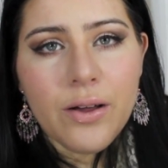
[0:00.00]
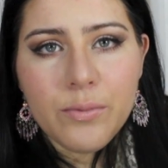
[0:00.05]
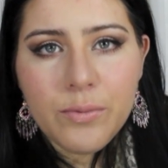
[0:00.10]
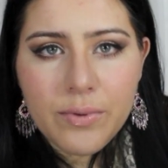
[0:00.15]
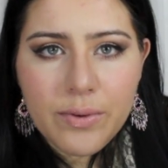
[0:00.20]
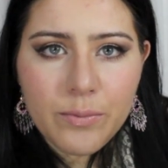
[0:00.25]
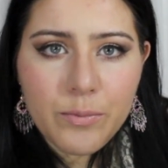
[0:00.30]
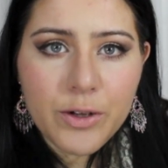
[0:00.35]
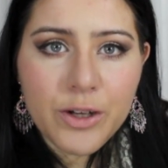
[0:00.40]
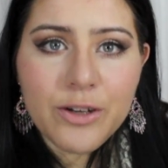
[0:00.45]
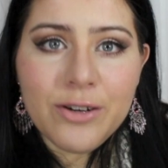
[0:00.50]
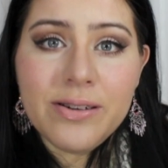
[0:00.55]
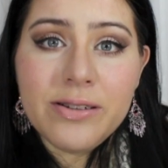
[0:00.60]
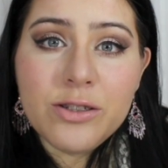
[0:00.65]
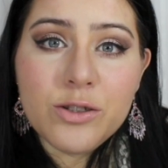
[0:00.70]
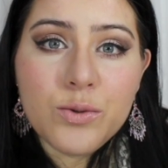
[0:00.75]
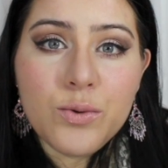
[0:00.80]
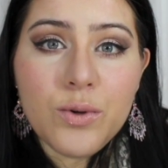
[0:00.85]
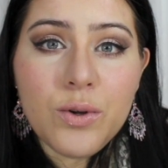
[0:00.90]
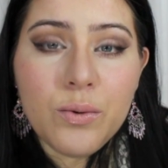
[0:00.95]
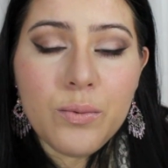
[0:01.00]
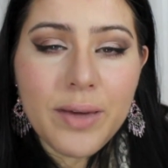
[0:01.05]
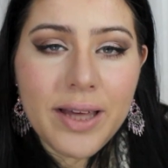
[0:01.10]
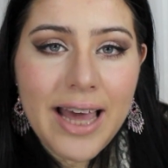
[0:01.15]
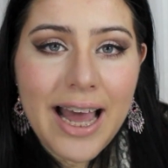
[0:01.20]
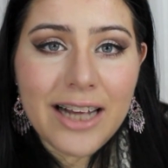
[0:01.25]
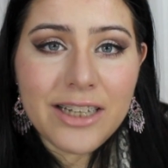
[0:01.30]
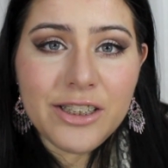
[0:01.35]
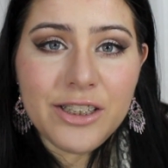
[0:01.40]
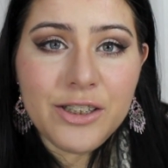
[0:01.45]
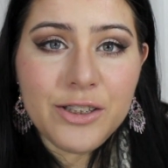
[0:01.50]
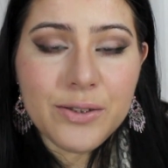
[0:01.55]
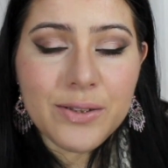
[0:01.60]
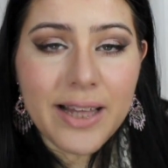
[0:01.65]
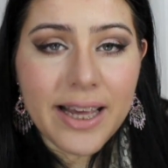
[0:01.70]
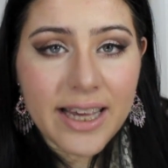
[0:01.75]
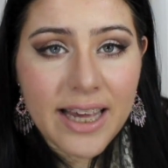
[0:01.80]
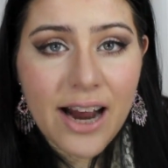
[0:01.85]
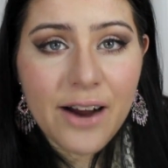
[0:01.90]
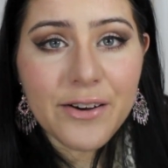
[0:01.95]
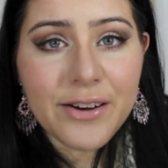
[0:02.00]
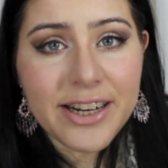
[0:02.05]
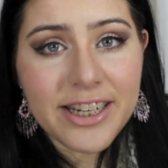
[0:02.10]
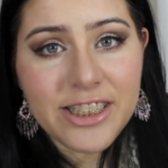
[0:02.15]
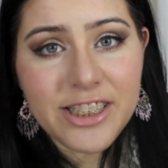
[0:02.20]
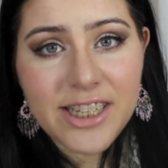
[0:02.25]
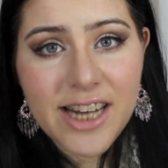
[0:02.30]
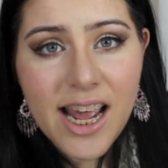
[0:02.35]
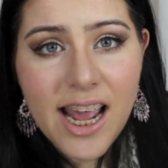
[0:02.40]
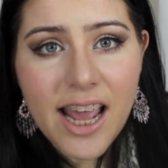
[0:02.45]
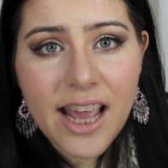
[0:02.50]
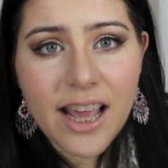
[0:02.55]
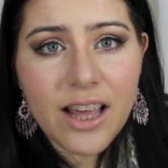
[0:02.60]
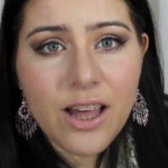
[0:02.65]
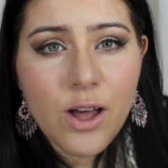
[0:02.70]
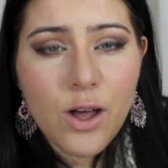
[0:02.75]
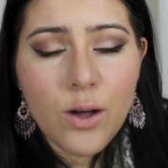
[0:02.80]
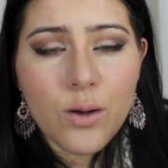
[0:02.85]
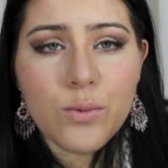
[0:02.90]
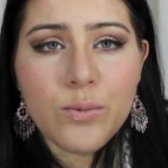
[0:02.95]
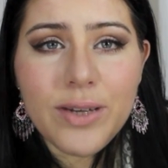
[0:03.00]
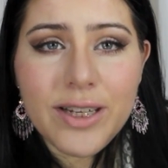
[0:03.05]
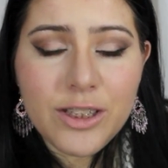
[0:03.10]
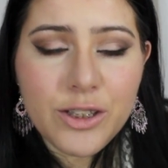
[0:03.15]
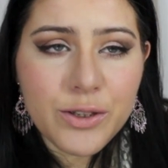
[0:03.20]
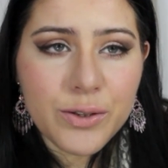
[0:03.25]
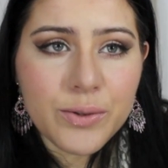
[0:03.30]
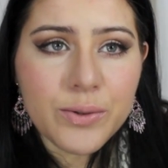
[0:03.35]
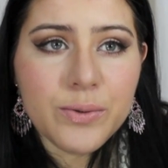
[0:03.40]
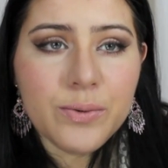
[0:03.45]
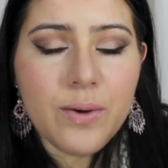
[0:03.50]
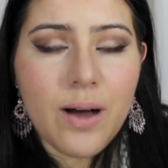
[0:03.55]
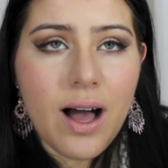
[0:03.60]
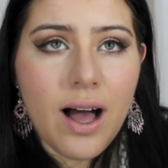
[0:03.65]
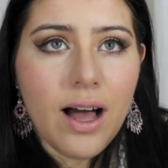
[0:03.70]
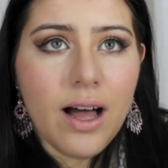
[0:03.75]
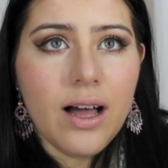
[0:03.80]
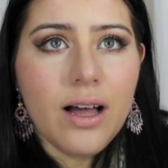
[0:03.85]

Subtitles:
When you're in school, we actually do like Heritage Day, we do